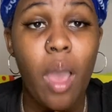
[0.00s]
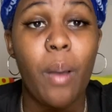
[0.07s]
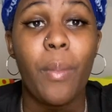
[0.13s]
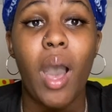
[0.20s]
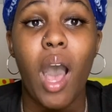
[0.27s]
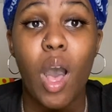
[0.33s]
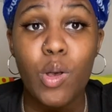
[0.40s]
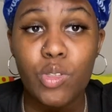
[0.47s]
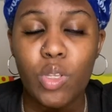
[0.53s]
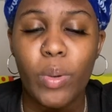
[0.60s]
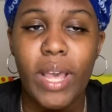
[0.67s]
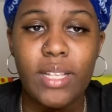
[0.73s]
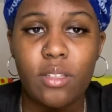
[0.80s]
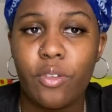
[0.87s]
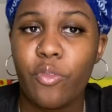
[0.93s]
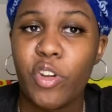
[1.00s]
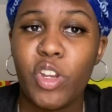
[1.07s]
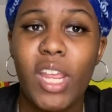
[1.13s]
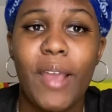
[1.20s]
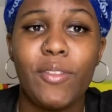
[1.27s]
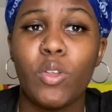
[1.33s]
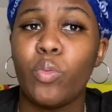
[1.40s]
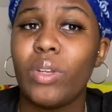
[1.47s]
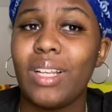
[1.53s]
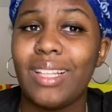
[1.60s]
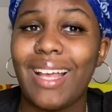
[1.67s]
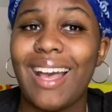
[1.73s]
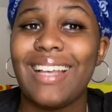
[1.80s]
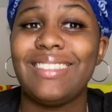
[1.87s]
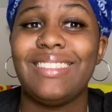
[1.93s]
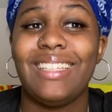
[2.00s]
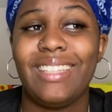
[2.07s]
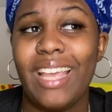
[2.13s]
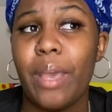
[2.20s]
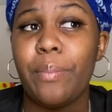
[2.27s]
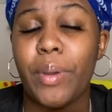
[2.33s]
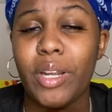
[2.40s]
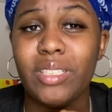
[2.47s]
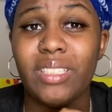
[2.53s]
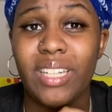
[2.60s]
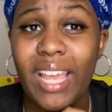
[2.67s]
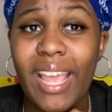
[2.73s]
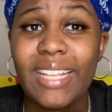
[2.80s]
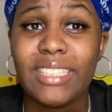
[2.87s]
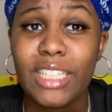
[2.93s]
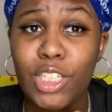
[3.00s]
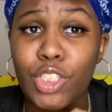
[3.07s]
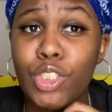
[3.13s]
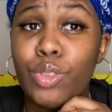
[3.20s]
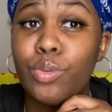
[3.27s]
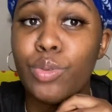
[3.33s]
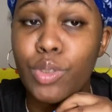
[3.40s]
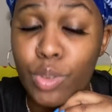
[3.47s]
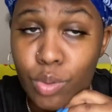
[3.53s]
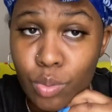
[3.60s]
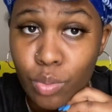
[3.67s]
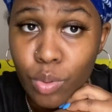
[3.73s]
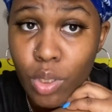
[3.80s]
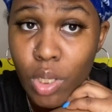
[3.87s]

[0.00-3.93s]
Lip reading: But also as a friend, you have to realize that that person has issues too.